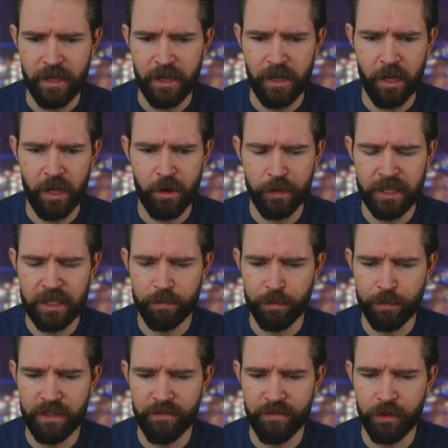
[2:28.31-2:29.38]
with these
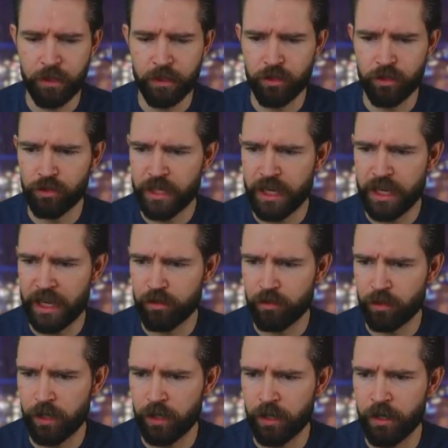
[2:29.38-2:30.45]
specific just
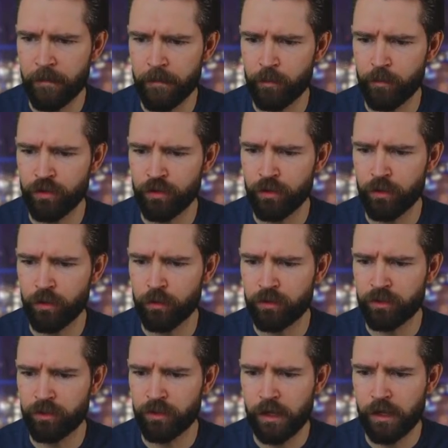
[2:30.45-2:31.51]
cash
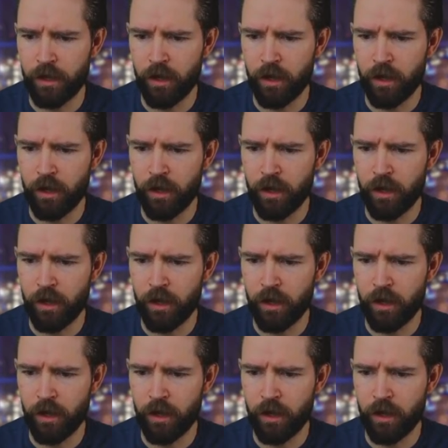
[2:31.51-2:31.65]
results,